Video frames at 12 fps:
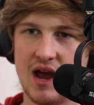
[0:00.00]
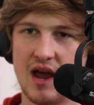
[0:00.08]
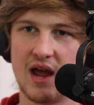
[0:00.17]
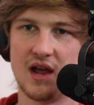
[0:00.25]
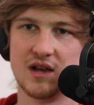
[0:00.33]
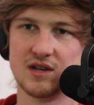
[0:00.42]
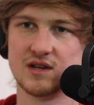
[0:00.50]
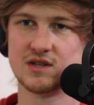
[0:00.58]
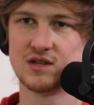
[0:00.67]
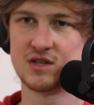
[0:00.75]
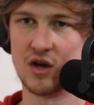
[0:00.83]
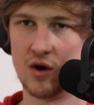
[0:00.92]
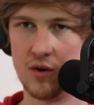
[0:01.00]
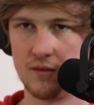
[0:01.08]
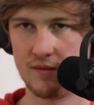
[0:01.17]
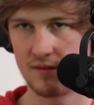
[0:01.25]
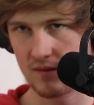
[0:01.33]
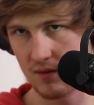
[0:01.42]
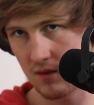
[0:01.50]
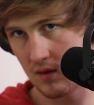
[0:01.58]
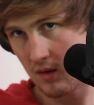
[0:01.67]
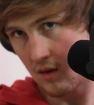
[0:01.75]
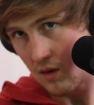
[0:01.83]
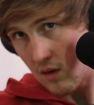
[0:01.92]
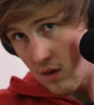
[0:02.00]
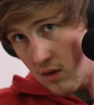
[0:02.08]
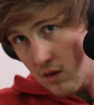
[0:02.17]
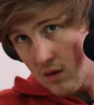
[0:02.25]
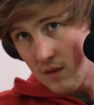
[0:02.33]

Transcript: Well, I was just going to say